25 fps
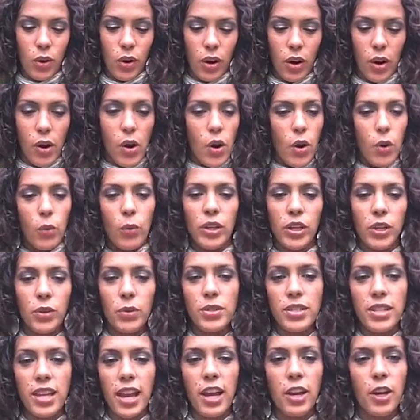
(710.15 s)
or when
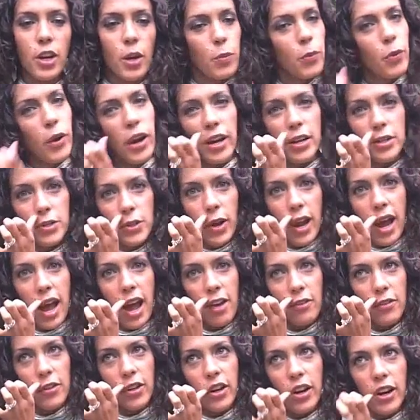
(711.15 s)
you say your prayers or
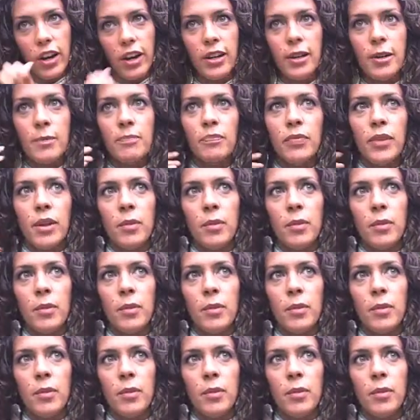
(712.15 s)
have your